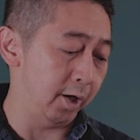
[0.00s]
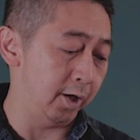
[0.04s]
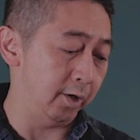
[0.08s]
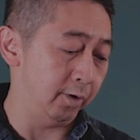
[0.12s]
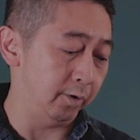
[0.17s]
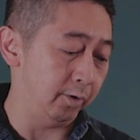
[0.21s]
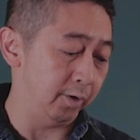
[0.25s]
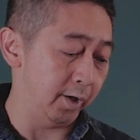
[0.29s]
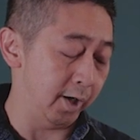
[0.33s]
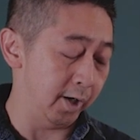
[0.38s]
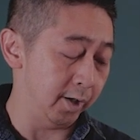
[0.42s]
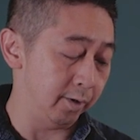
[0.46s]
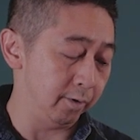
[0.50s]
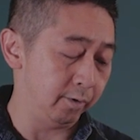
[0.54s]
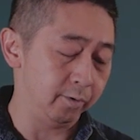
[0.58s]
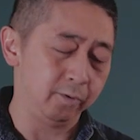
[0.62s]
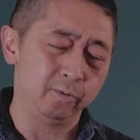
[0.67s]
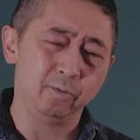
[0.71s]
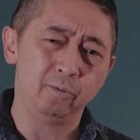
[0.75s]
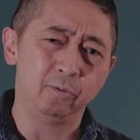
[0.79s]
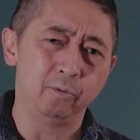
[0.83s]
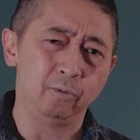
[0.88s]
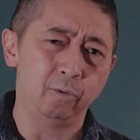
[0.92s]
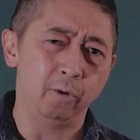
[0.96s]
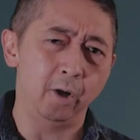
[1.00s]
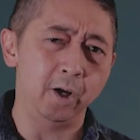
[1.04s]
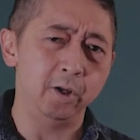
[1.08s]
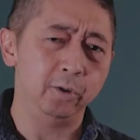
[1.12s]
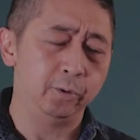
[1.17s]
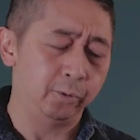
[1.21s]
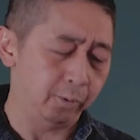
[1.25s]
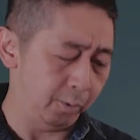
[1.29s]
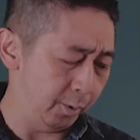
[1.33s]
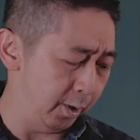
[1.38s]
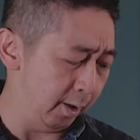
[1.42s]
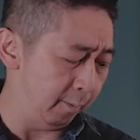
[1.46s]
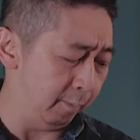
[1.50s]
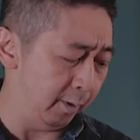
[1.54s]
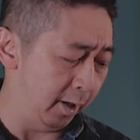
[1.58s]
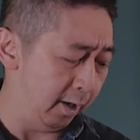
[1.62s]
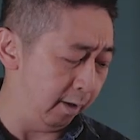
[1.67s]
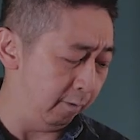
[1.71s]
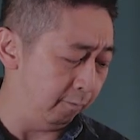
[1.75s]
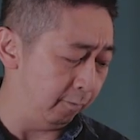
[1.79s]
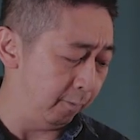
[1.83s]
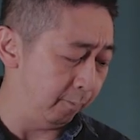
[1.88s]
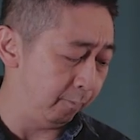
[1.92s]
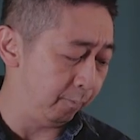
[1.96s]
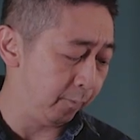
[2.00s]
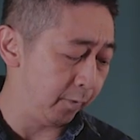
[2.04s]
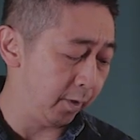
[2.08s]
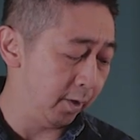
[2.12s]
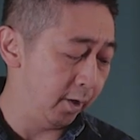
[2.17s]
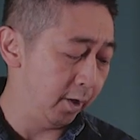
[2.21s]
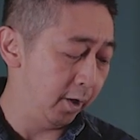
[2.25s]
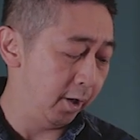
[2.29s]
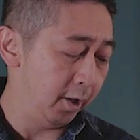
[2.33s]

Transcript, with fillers: crane, uh, crane 3, I believe.